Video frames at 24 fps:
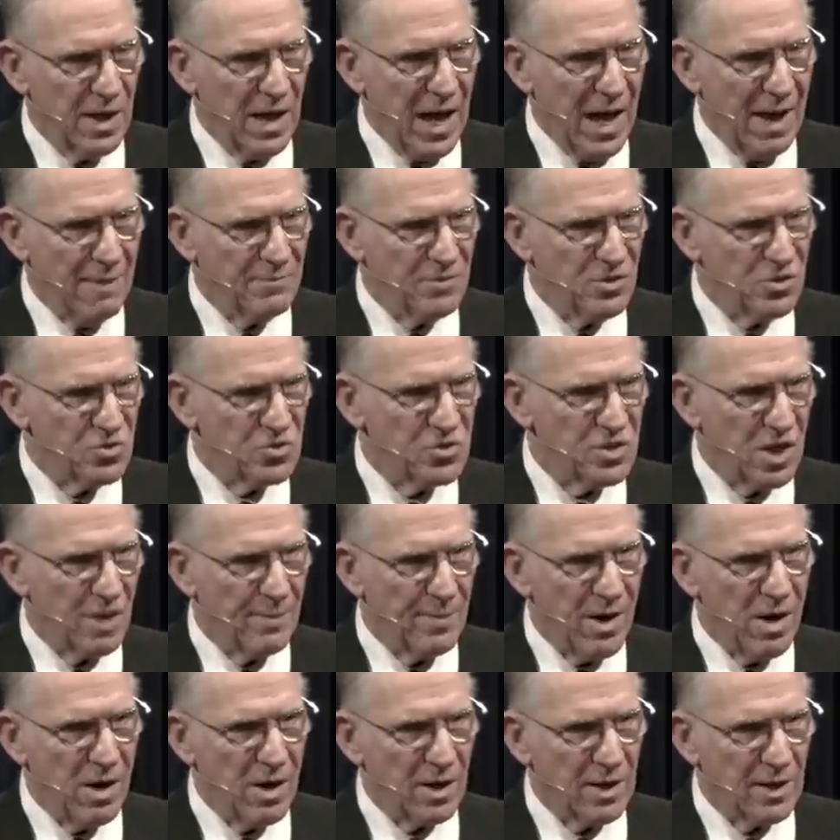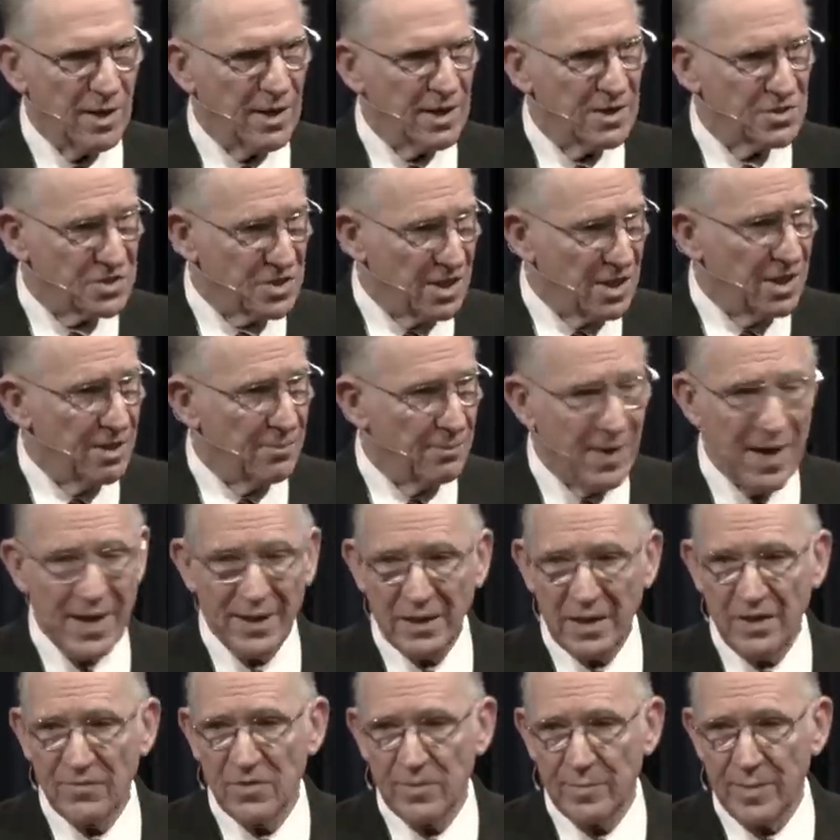I'm using America because it'll
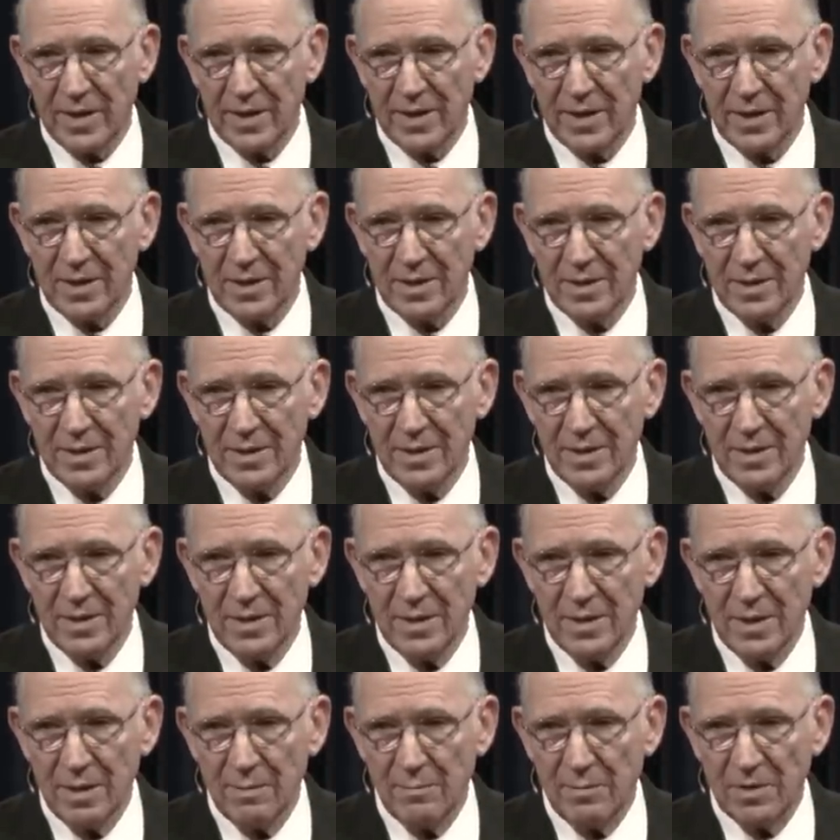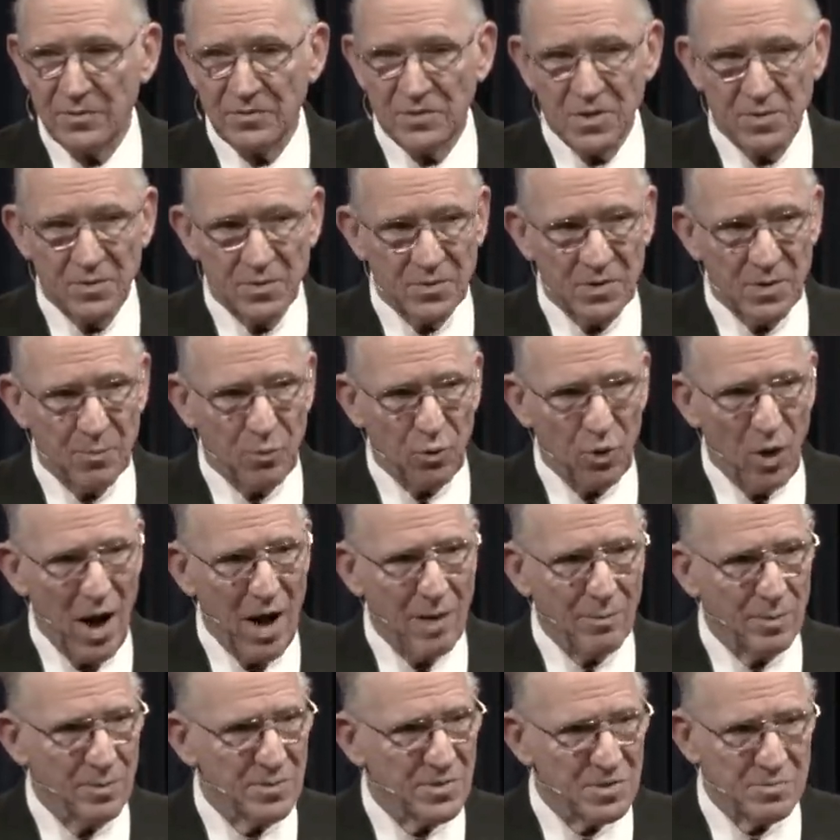impact everybody. But the
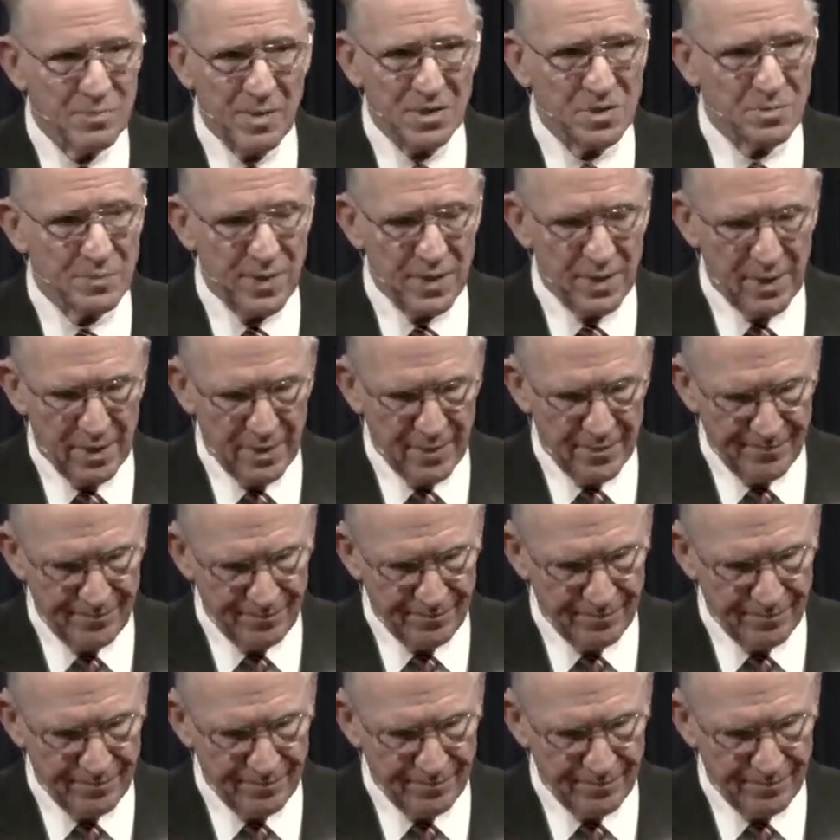problem is much bigger.